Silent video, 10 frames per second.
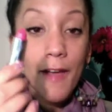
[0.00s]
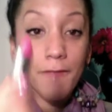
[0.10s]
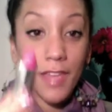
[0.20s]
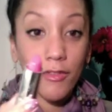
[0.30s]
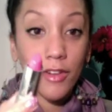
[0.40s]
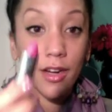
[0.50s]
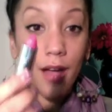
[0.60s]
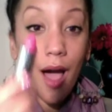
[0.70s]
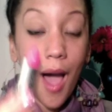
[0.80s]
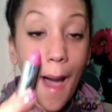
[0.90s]
favorite
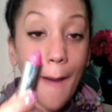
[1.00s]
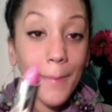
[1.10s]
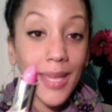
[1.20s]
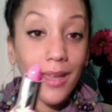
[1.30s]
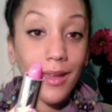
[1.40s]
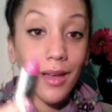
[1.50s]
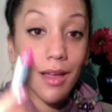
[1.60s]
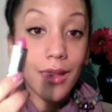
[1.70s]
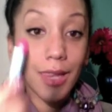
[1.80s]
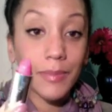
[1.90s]
hot pink
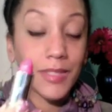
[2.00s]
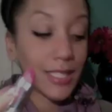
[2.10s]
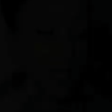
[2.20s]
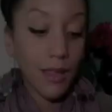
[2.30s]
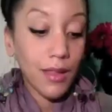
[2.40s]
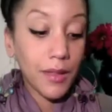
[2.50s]
lipstick.